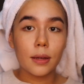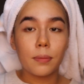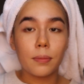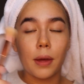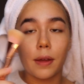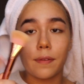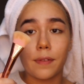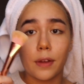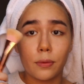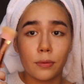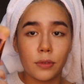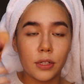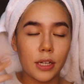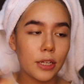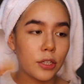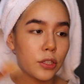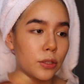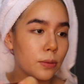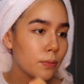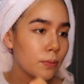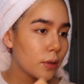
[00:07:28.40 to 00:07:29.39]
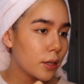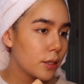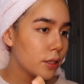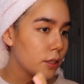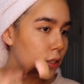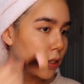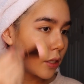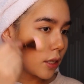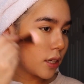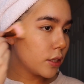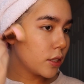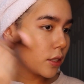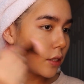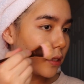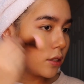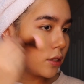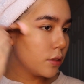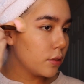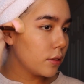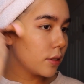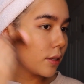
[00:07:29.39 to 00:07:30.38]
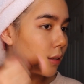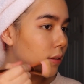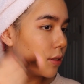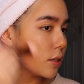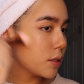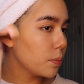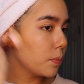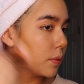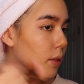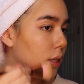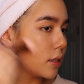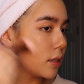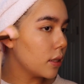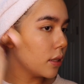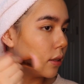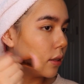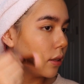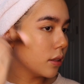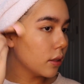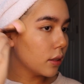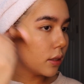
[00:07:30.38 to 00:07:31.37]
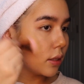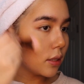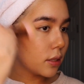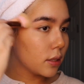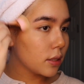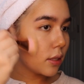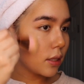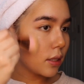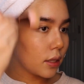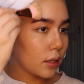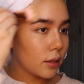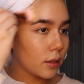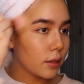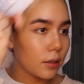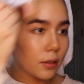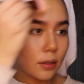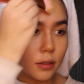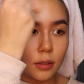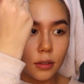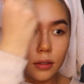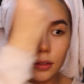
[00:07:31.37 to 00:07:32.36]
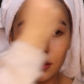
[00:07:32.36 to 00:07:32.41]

My foundation brush I just used, and just blend it all in together.